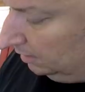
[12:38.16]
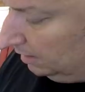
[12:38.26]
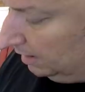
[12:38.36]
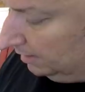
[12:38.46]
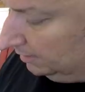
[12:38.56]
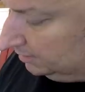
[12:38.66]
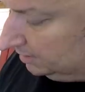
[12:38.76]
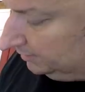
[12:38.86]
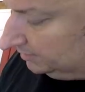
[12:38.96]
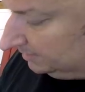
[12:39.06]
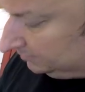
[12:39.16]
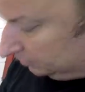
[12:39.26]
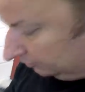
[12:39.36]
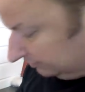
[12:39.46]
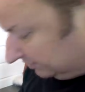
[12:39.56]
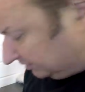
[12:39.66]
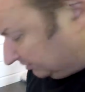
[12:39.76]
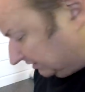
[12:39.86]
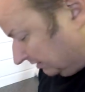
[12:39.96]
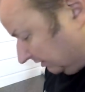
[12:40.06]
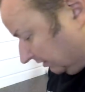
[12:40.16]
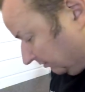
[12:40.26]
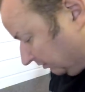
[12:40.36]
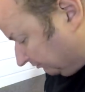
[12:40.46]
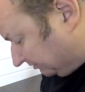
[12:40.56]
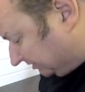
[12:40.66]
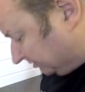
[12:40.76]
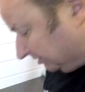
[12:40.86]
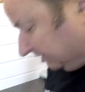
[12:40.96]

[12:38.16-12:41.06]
Yeah, it's showing some sort of resistance now. I don't know what the resistance